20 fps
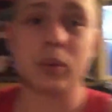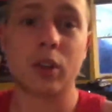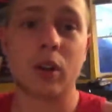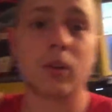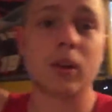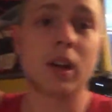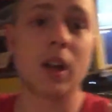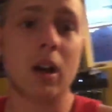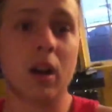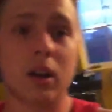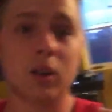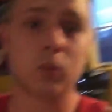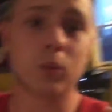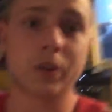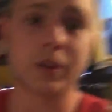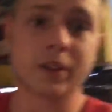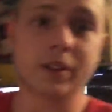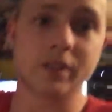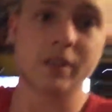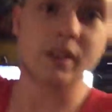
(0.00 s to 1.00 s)
was going on
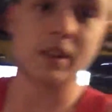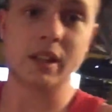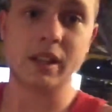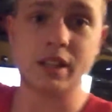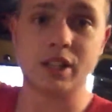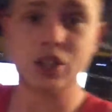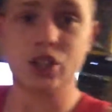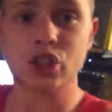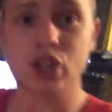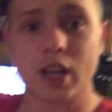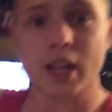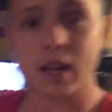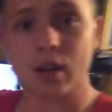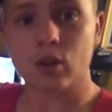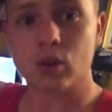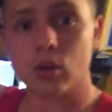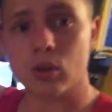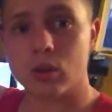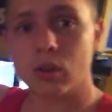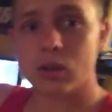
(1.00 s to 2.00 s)
with the
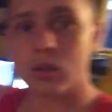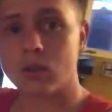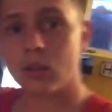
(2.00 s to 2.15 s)
channel.